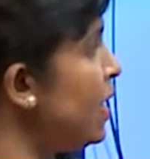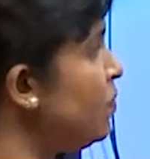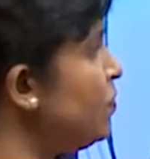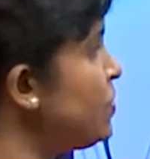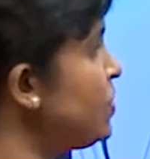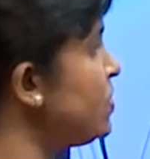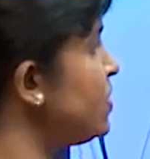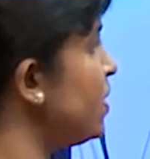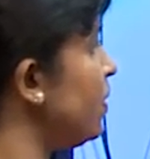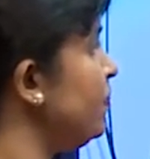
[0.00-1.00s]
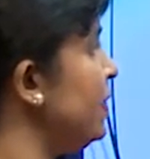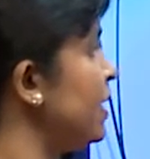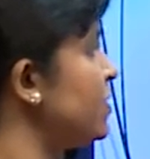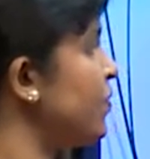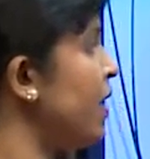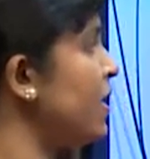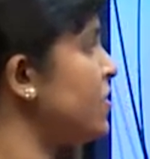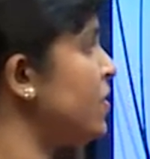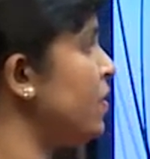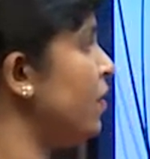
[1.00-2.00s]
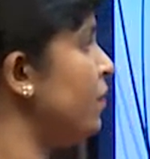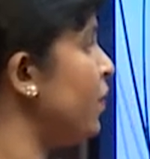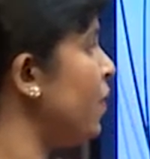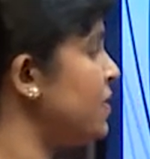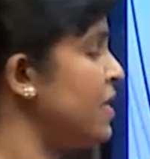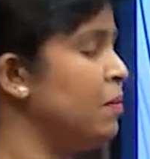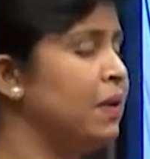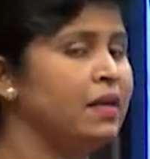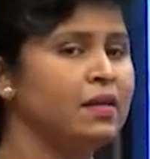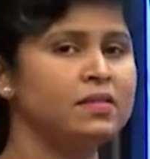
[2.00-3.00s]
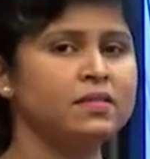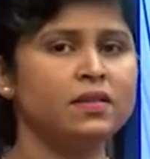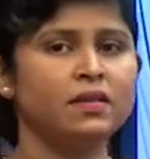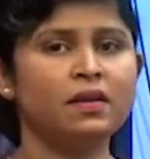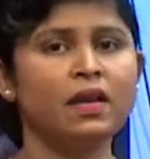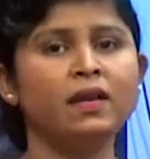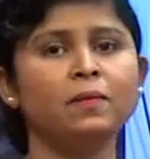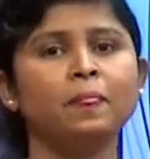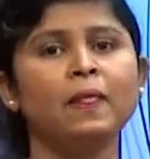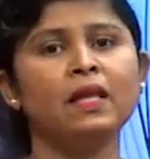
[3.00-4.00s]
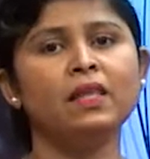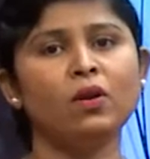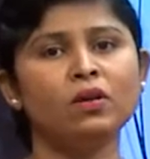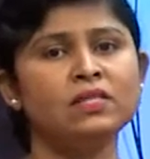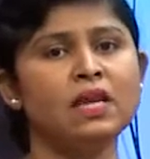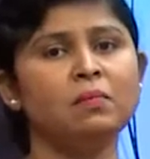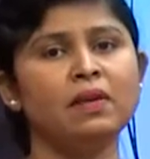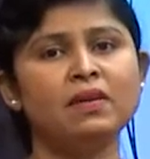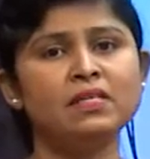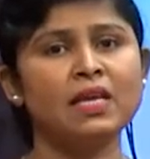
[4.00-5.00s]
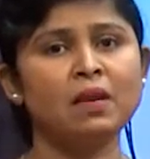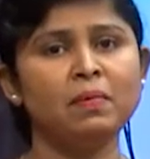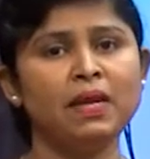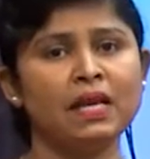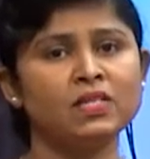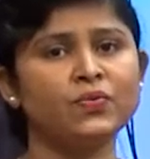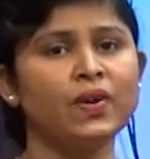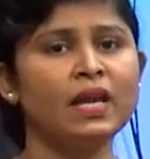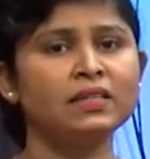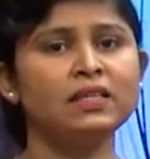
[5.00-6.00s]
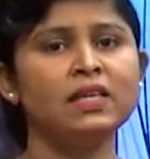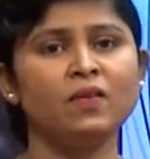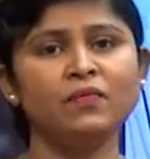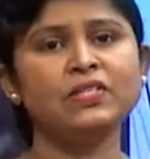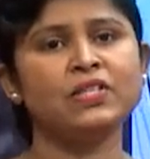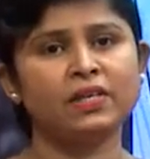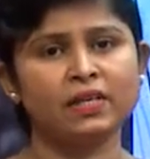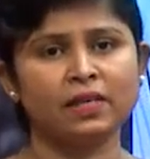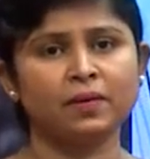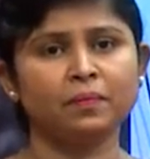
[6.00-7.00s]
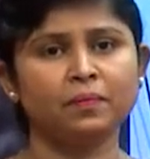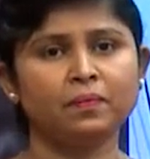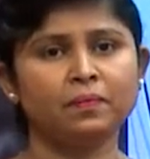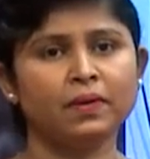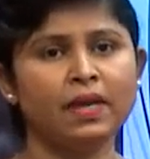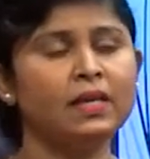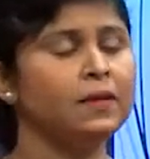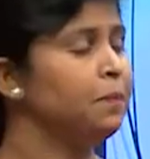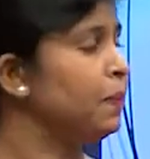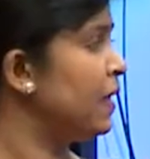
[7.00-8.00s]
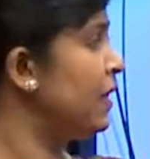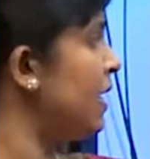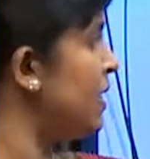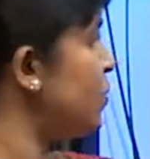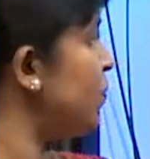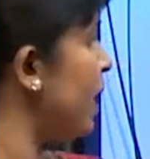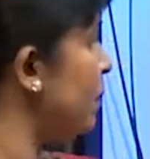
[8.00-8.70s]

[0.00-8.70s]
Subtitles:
efficiency of the extraction of rocks and minerals, right? The rocks and minerals can be extracted efficiently, right? That is one